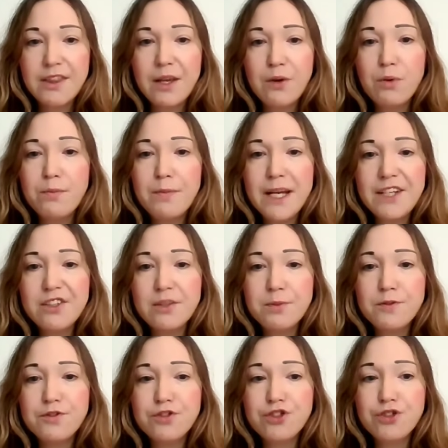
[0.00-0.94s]
They were made
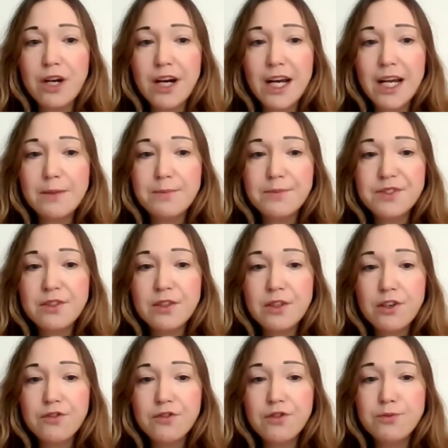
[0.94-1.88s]
up of tribes
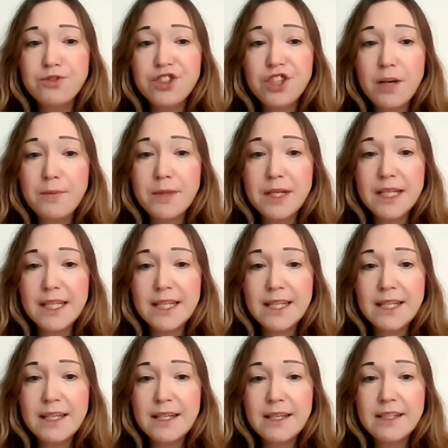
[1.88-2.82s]
from
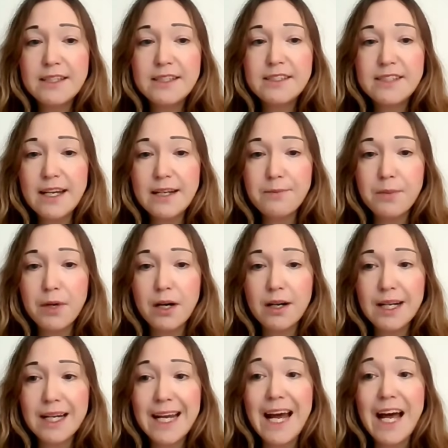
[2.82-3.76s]
Germany,
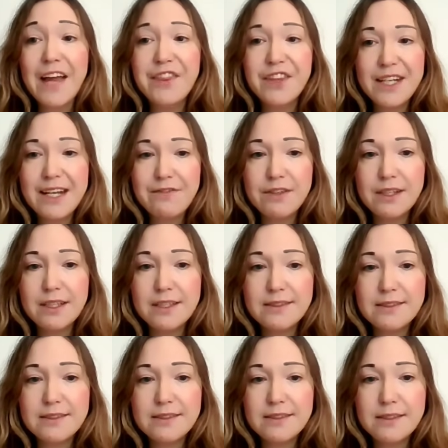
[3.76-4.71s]
Denmark, and the
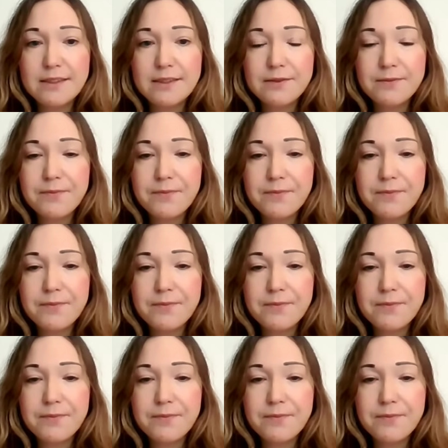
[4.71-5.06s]
Netherlands.